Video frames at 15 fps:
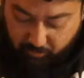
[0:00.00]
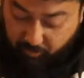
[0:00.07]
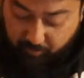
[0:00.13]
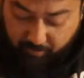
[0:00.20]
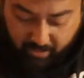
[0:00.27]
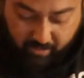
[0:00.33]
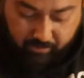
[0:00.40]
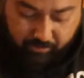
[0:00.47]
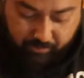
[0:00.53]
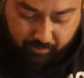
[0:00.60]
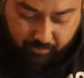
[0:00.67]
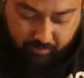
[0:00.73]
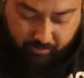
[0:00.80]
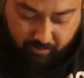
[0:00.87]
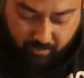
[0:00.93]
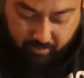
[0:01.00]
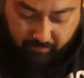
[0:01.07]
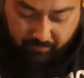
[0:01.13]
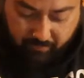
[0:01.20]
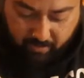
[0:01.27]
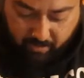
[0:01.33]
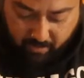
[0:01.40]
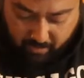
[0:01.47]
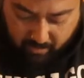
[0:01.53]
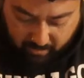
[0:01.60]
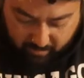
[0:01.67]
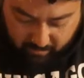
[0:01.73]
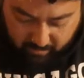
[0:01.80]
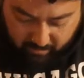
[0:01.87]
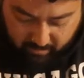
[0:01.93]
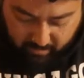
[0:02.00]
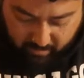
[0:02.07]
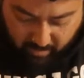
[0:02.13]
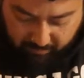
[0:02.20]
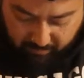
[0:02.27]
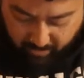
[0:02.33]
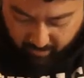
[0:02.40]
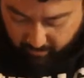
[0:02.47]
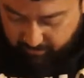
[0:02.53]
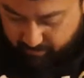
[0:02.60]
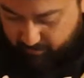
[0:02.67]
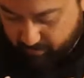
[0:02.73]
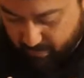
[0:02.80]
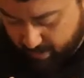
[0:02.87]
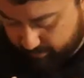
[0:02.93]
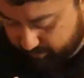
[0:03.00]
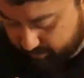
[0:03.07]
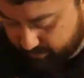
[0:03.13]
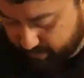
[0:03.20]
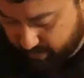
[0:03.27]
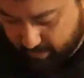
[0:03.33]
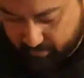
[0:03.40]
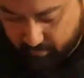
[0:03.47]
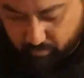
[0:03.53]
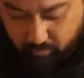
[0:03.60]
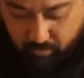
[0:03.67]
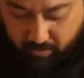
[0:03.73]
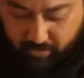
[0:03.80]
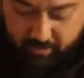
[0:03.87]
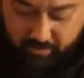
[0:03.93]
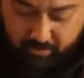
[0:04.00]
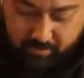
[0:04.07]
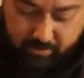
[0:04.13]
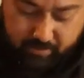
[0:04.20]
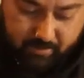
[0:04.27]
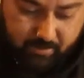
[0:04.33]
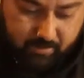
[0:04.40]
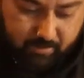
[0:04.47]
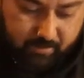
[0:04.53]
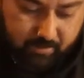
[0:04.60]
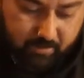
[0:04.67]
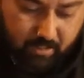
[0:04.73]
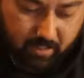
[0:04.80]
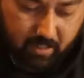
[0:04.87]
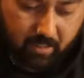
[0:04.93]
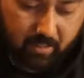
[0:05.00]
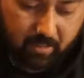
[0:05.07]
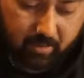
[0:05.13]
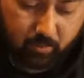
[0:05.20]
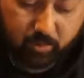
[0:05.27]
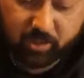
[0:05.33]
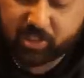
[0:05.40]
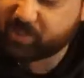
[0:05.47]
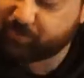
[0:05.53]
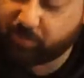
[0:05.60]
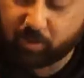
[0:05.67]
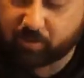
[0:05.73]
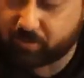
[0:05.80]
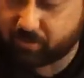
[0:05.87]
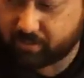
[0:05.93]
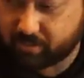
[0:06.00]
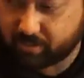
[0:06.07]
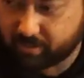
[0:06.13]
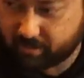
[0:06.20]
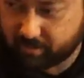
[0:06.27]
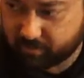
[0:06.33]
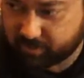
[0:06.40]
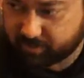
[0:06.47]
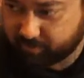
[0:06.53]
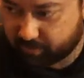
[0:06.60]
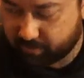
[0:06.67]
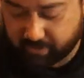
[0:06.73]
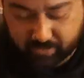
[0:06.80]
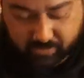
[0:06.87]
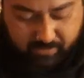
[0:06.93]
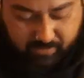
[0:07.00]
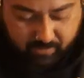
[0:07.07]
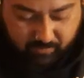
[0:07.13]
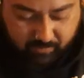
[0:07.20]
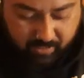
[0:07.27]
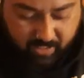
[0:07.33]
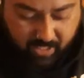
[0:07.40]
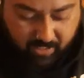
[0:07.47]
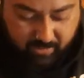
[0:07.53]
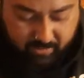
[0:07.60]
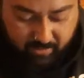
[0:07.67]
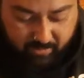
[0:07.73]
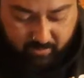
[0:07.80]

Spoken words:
be to kind of keep that under wraps and always responding instead of reacting.